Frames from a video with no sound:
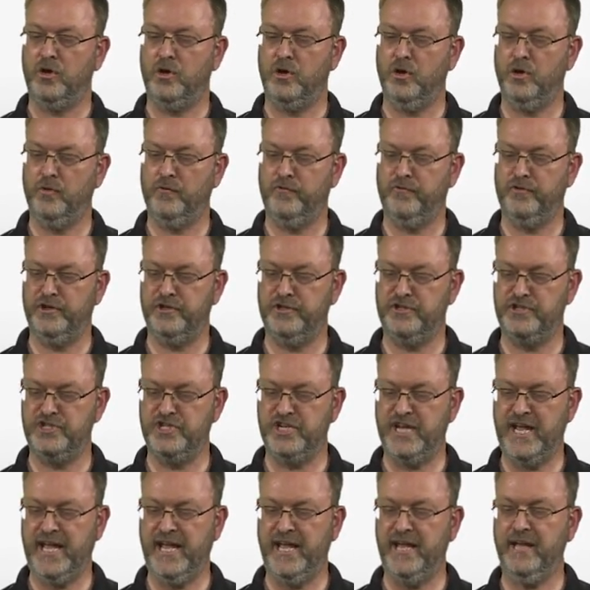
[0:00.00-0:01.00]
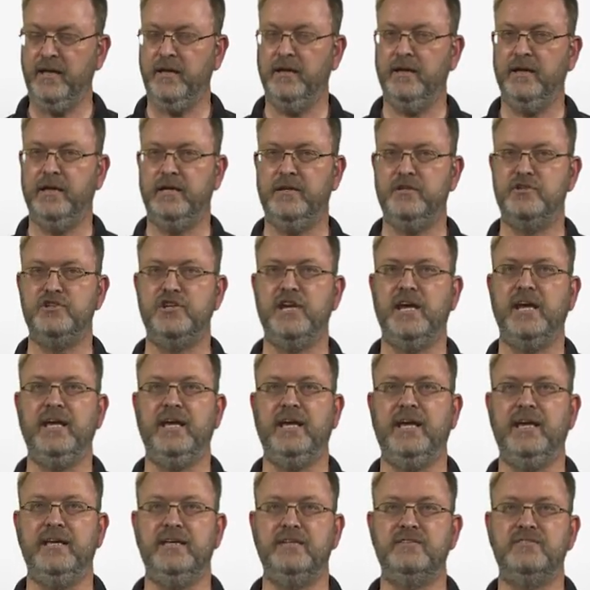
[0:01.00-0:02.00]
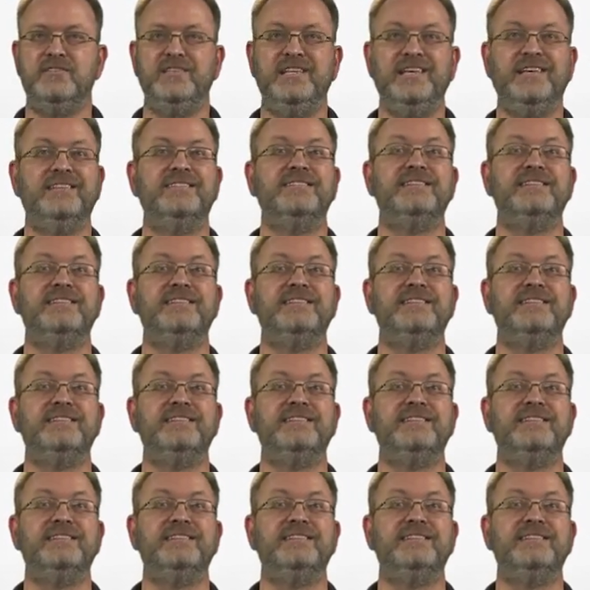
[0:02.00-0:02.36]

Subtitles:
over j, and j is the